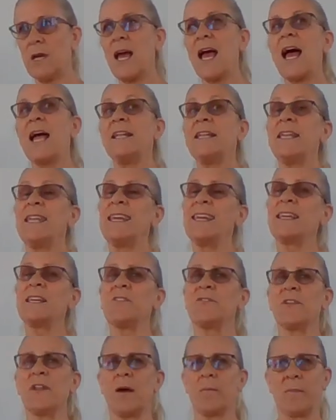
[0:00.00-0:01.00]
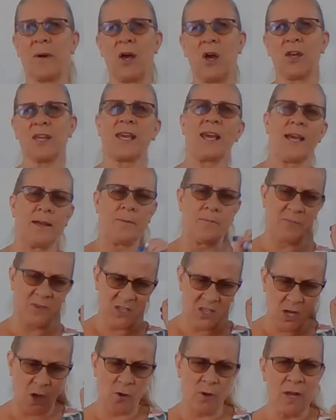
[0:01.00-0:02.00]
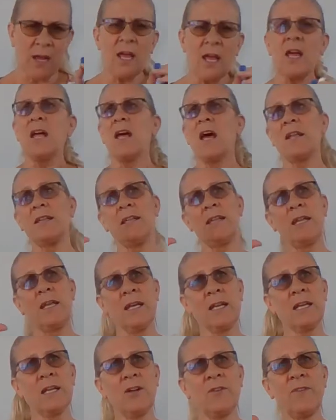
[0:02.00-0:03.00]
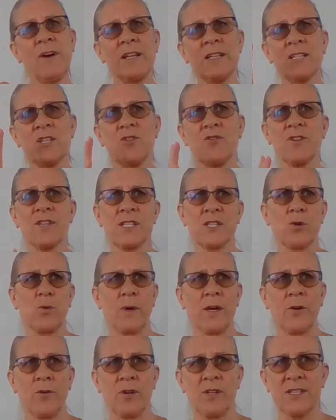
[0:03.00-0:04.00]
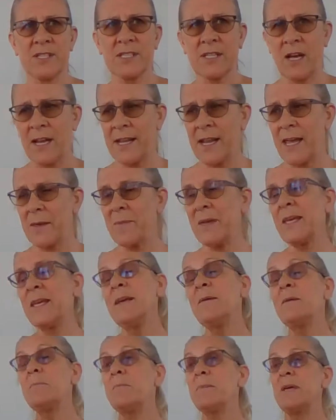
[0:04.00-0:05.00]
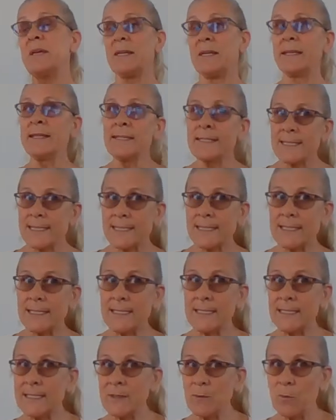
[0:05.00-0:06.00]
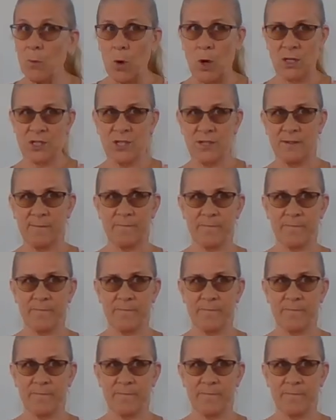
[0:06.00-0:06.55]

A negative number. Okay, so a negative under a square root sign, Amy, means what?